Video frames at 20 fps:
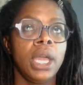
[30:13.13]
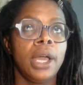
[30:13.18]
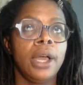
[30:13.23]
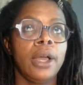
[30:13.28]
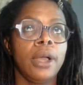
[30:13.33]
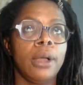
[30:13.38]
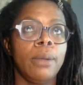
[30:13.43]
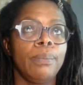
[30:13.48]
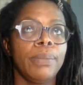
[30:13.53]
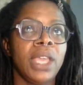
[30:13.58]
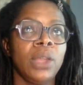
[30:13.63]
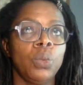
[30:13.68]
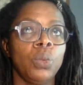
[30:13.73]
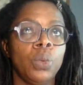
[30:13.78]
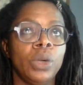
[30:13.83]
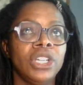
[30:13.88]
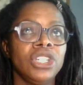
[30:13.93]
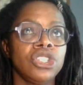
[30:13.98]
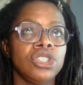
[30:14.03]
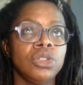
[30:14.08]

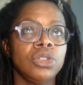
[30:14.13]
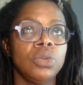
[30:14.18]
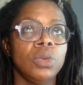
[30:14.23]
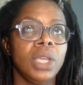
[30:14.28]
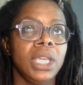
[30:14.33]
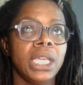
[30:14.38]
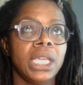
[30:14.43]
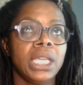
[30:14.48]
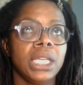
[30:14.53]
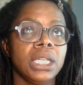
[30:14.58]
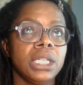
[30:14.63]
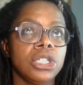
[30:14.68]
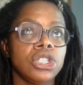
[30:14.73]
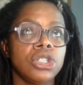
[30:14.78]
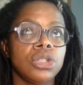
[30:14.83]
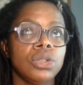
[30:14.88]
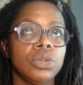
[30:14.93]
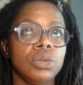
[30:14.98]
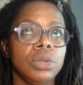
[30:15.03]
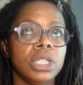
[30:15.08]
And once you get
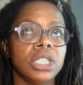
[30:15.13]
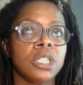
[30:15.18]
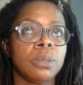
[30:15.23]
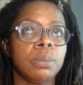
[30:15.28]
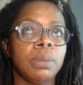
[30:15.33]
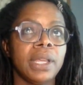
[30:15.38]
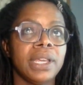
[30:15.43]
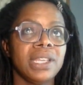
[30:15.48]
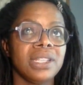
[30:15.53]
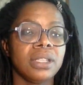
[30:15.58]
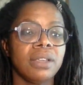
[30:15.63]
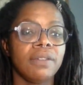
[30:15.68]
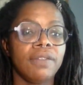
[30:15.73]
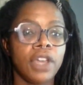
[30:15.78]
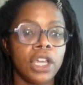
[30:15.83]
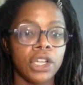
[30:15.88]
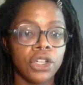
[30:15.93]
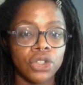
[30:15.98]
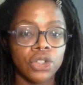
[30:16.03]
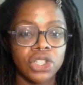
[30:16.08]
to this place of
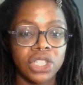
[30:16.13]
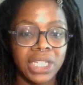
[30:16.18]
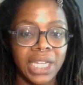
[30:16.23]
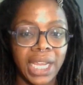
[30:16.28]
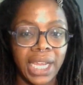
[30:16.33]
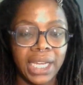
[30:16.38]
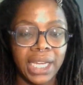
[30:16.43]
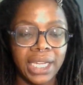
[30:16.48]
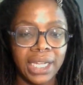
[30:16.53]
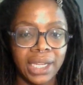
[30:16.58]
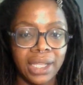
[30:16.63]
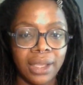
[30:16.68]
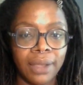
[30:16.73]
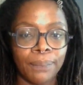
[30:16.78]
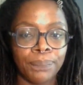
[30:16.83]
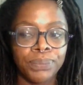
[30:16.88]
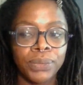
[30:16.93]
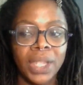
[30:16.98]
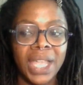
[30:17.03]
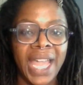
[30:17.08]

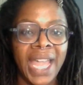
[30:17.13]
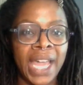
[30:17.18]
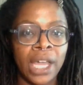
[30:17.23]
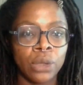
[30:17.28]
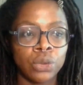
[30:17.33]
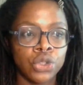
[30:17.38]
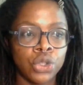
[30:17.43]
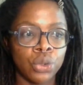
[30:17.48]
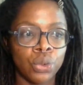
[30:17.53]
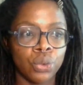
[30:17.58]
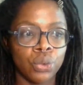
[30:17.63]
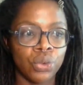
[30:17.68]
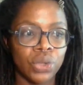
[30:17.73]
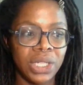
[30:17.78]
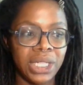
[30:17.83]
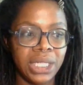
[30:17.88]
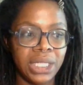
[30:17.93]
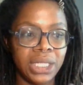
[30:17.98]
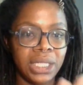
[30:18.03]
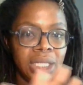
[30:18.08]
understanding how to
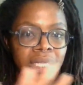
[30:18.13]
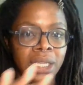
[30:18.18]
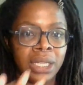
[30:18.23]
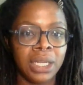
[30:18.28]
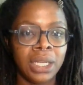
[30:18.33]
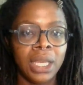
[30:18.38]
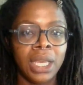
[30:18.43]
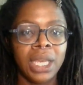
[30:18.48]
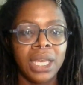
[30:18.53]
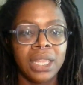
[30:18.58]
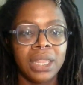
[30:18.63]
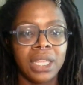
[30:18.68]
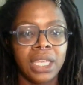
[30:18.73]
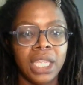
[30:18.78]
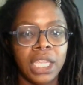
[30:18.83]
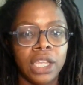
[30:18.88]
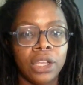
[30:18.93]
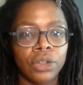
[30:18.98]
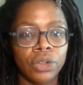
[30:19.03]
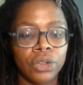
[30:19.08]
read
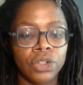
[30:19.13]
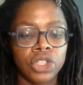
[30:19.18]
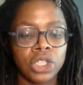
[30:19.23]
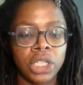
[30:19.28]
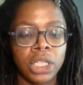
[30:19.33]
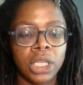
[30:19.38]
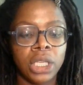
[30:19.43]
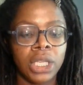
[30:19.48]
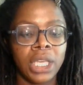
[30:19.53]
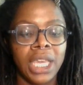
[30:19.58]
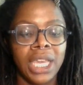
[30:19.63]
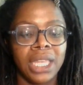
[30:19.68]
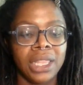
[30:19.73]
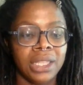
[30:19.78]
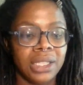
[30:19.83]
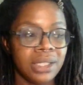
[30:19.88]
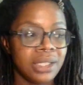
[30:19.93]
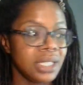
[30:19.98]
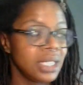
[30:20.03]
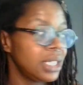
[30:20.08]
the energy,
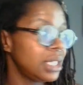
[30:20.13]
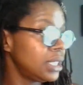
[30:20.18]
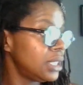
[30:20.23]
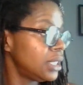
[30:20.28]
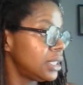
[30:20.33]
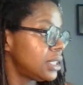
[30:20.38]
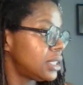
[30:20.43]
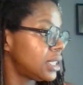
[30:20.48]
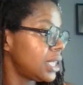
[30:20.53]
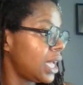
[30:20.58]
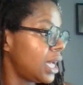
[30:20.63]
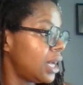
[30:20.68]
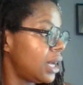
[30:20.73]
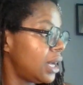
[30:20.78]
this is